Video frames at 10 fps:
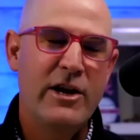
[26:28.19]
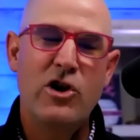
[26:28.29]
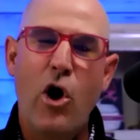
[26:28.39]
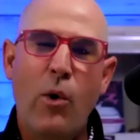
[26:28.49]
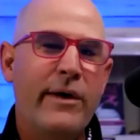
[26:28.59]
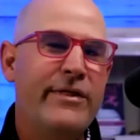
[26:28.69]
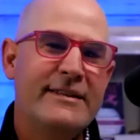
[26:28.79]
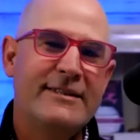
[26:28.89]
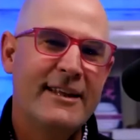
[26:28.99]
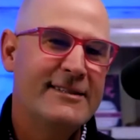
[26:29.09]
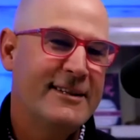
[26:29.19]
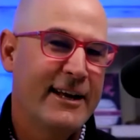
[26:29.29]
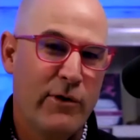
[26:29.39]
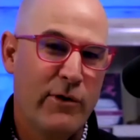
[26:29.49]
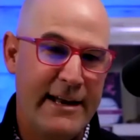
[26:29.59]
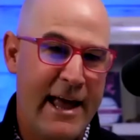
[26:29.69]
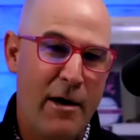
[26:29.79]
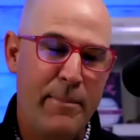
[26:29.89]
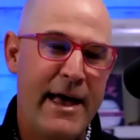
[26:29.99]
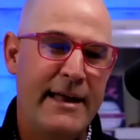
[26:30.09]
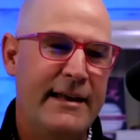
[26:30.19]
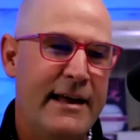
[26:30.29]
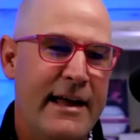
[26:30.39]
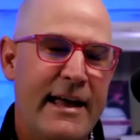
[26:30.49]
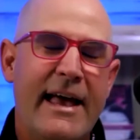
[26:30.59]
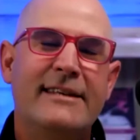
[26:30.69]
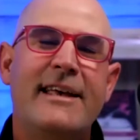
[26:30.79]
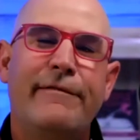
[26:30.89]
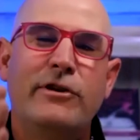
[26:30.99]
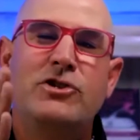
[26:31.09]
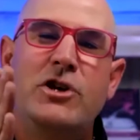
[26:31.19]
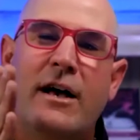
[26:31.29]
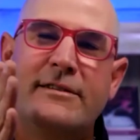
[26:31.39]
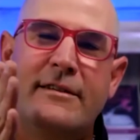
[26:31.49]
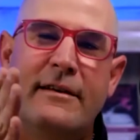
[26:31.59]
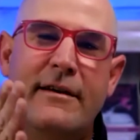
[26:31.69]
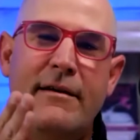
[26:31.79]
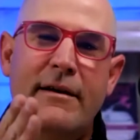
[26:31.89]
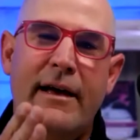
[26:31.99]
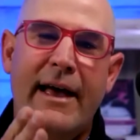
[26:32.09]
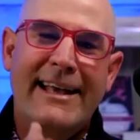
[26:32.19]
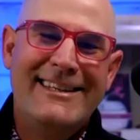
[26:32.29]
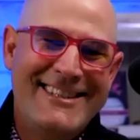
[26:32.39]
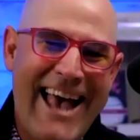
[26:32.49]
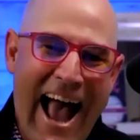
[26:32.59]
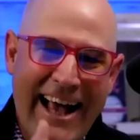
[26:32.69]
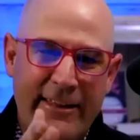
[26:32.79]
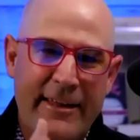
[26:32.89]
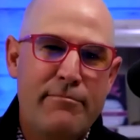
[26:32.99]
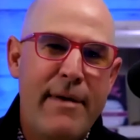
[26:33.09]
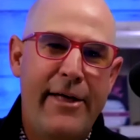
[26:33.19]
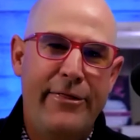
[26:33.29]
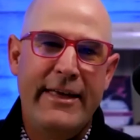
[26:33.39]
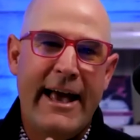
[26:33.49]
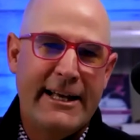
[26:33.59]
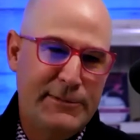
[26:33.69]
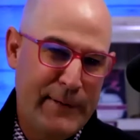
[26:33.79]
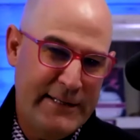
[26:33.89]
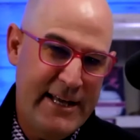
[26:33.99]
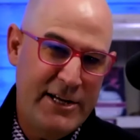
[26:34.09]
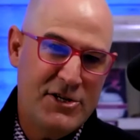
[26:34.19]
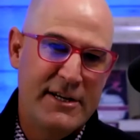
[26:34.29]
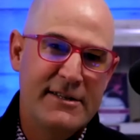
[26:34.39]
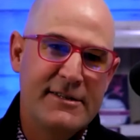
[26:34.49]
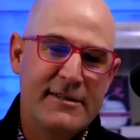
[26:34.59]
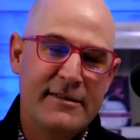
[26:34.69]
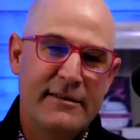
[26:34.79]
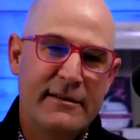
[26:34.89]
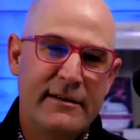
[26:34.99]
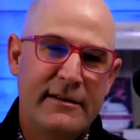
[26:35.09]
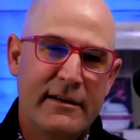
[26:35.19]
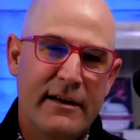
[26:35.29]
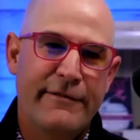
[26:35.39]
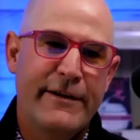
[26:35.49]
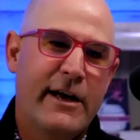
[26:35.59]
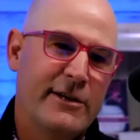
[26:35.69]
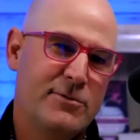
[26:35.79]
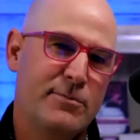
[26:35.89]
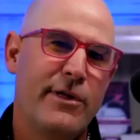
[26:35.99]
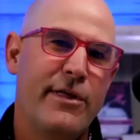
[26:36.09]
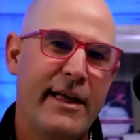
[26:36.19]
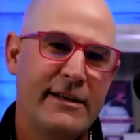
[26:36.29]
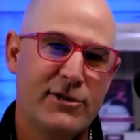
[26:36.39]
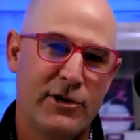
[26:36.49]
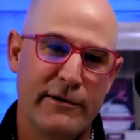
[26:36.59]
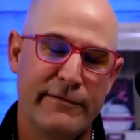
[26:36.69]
No one that's listening right now, Ben, has ever just exactly met the expectations of a customer that they serve.